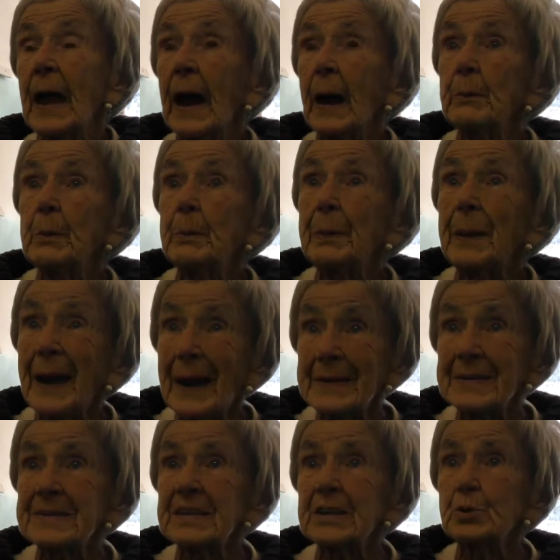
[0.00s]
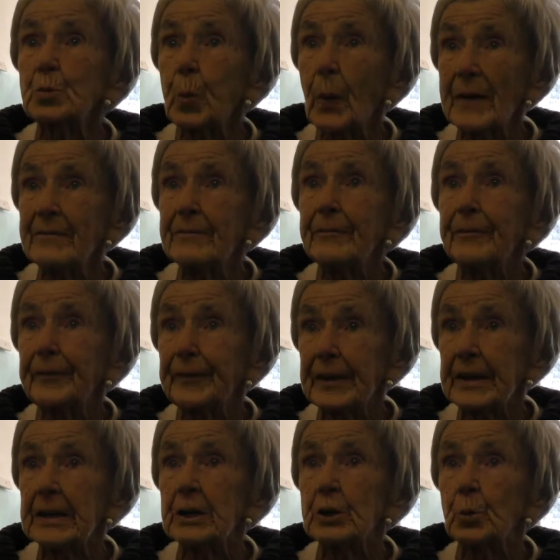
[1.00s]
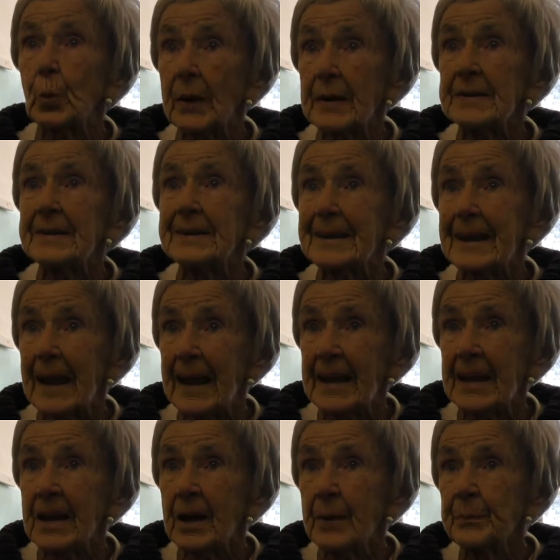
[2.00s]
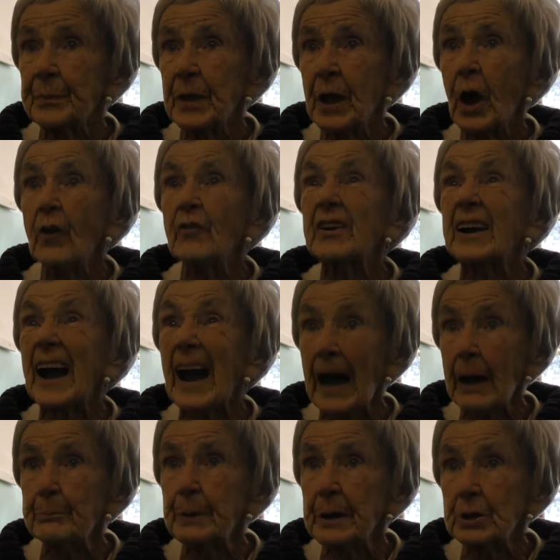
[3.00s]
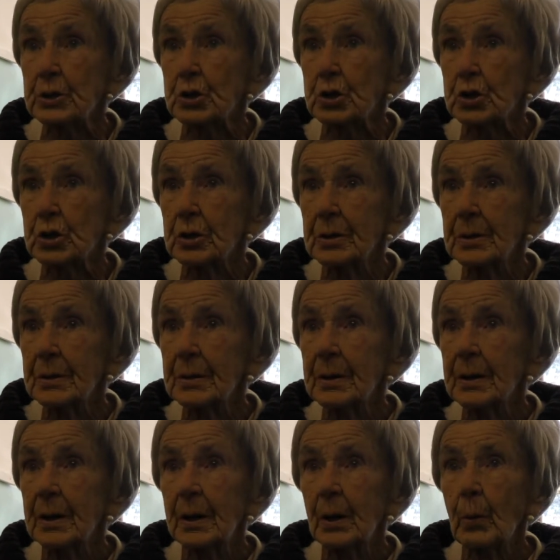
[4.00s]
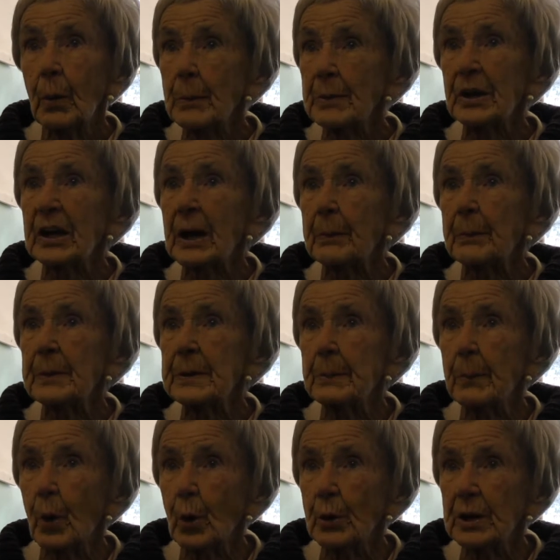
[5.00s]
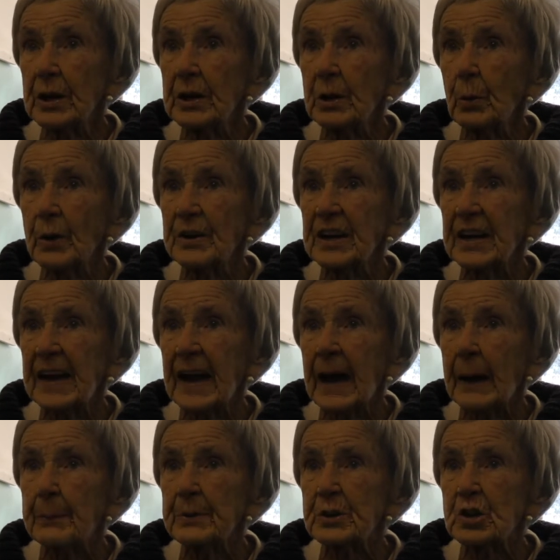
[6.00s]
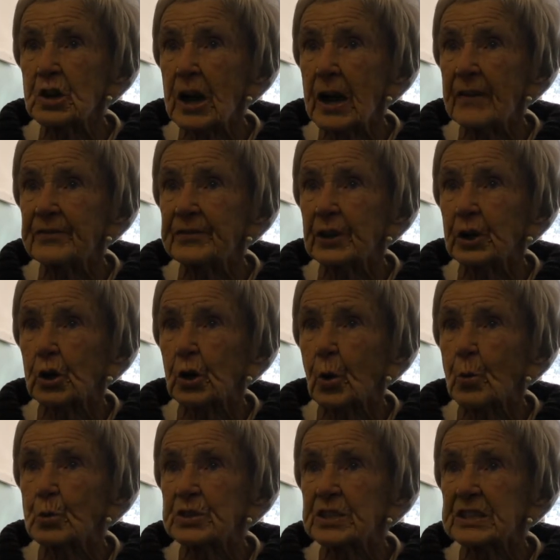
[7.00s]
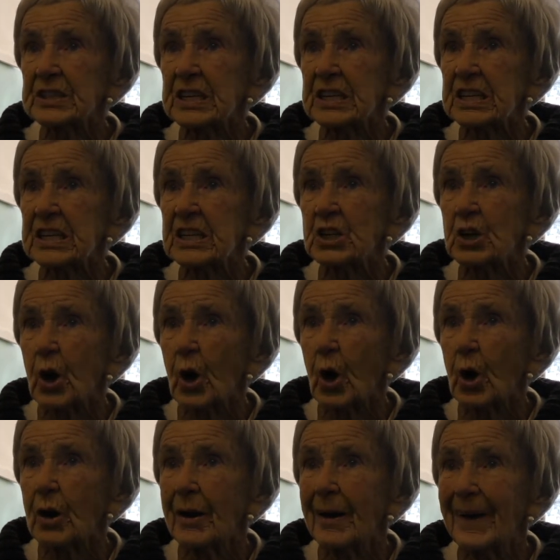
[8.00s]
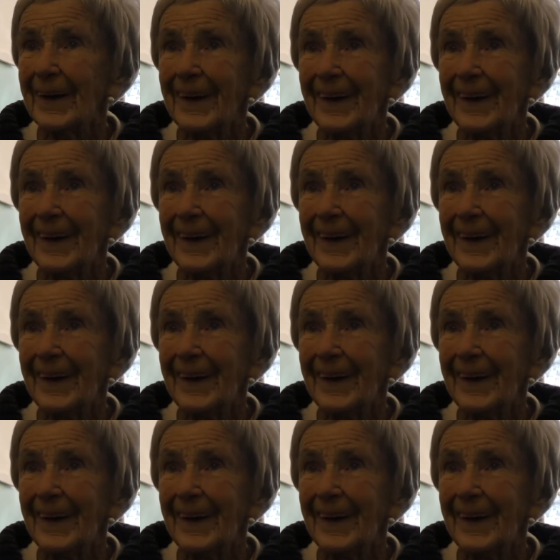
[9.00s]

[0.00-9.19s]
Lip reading: And we planted one field one day of cabbage. When we got up in the morning, there weren't a cabbage left. The crows had eaten it all.